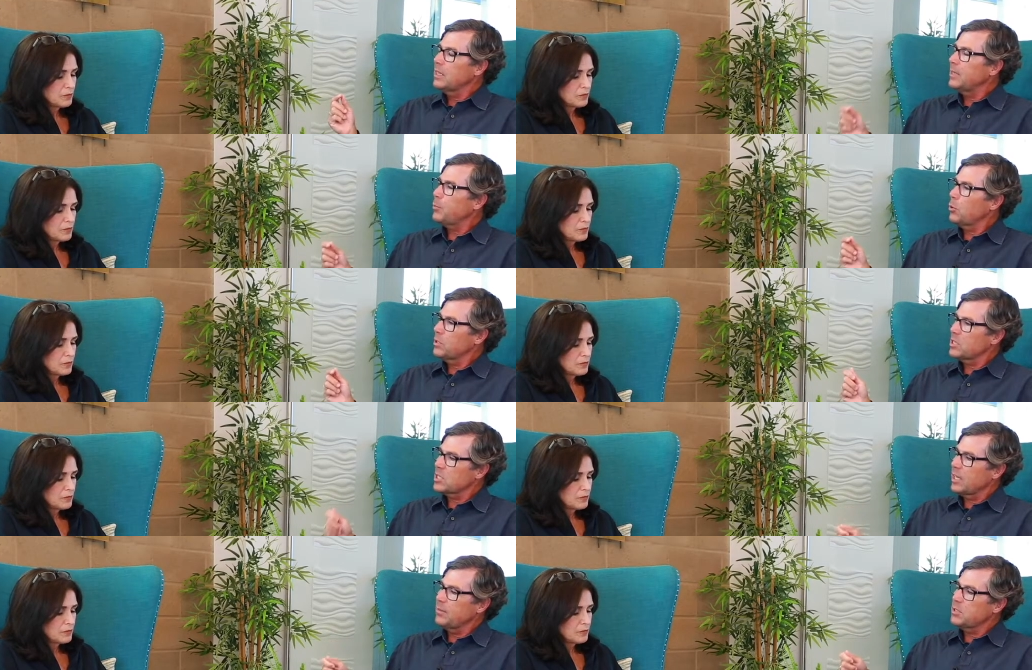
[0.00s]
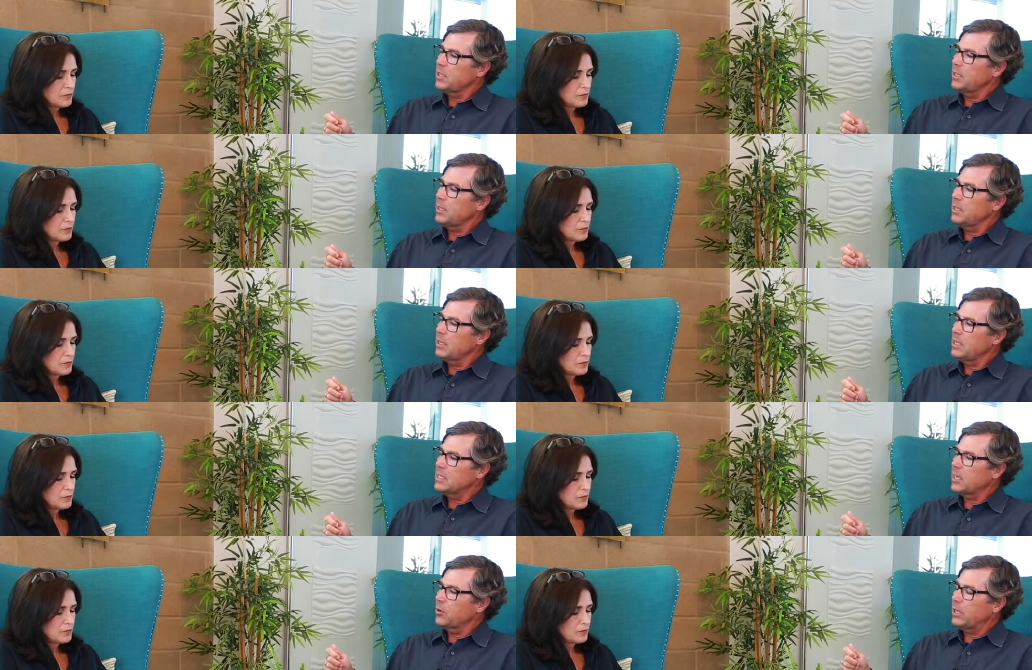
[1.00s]
Speaker 1: Leopold enslaves the, the
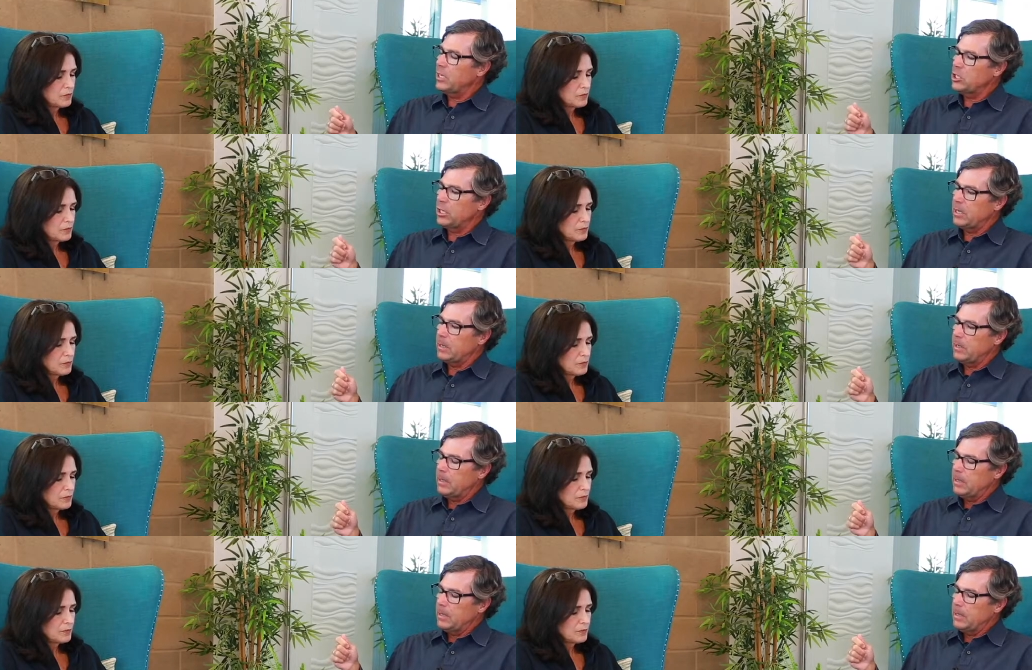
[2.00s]
entire nation,